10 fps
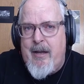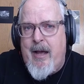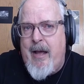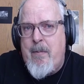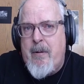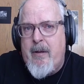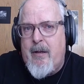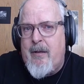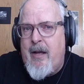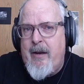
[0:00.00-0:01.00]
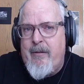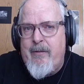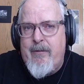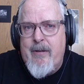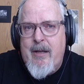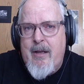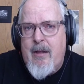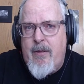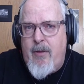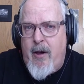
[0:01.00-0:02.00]
I put a lot of
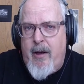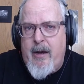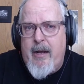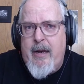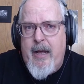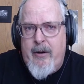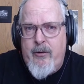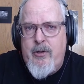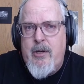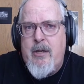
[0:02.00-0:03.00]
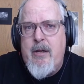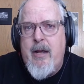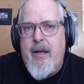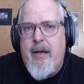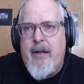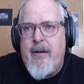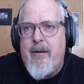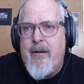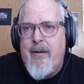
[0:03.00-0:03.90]
thought and energy and